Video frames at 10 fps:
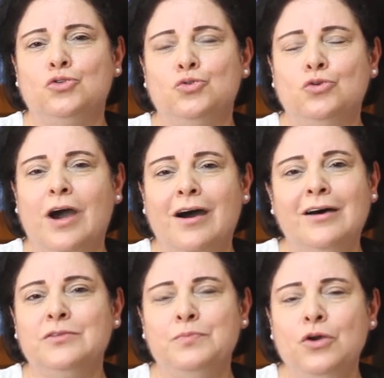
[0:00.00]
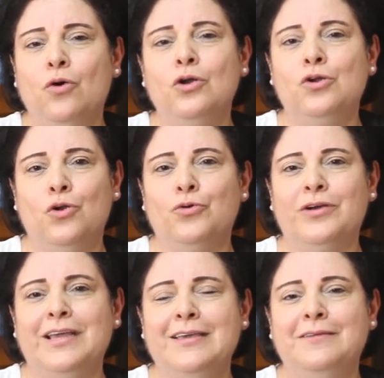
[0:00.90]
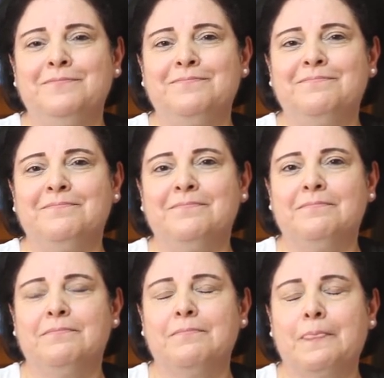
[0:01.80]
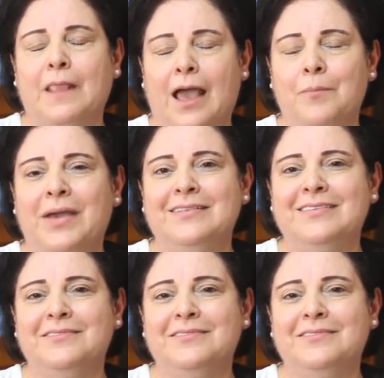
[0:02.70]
To God be all glory. Amen.